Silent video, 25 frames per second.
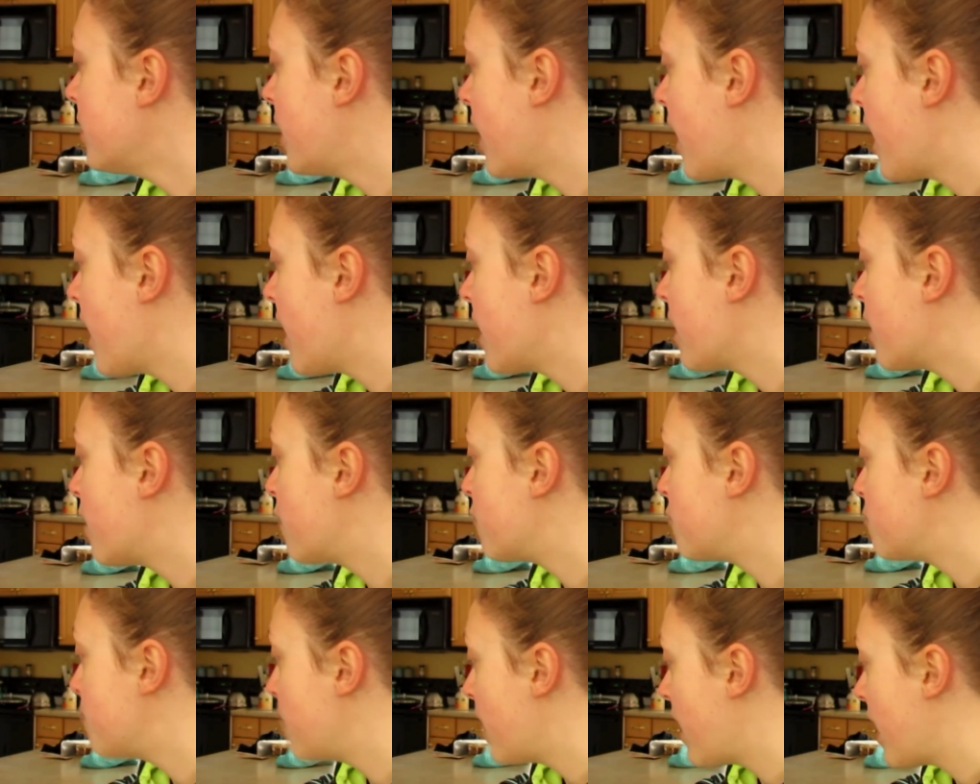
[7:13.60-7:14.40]
day
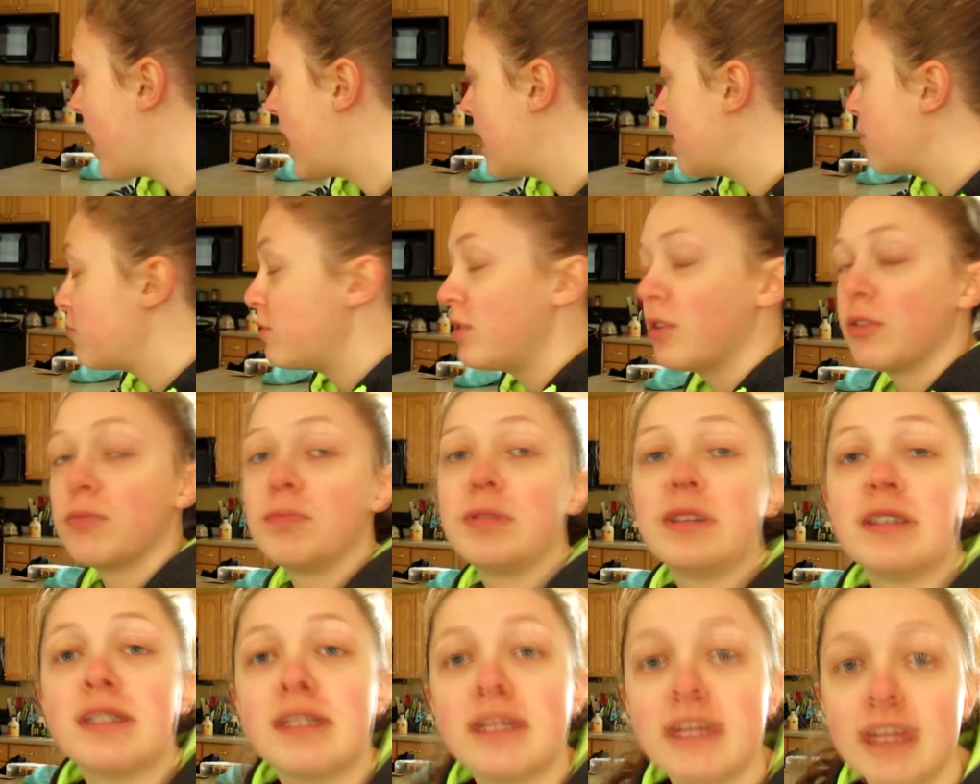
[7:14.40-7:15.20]
of May, we'll
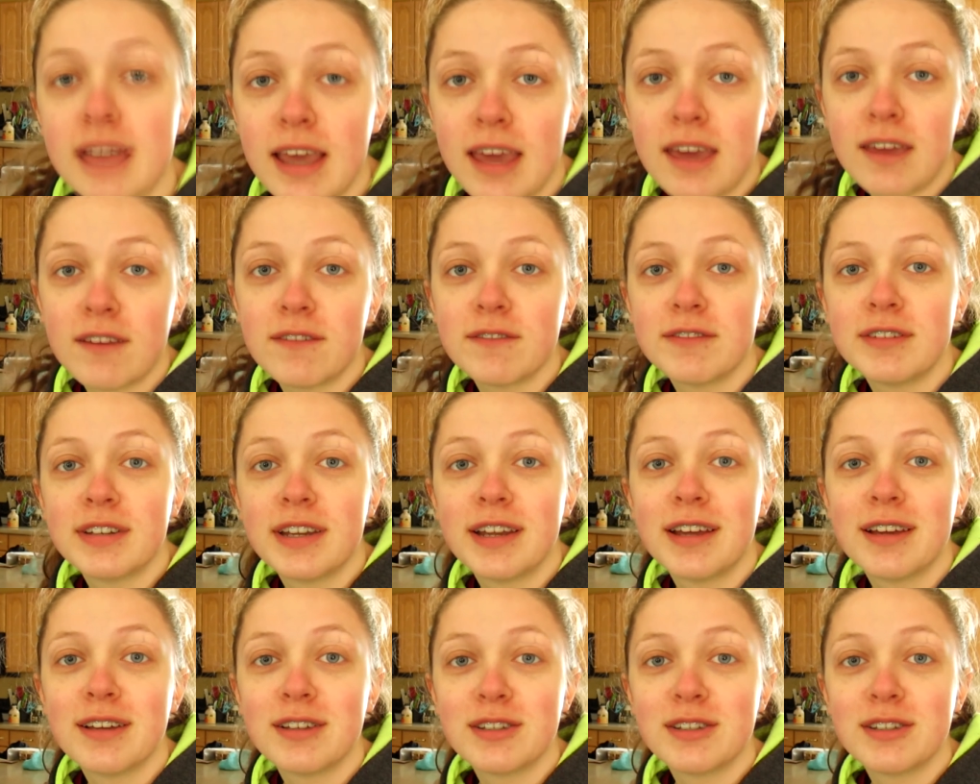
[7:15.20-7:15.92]
be saved.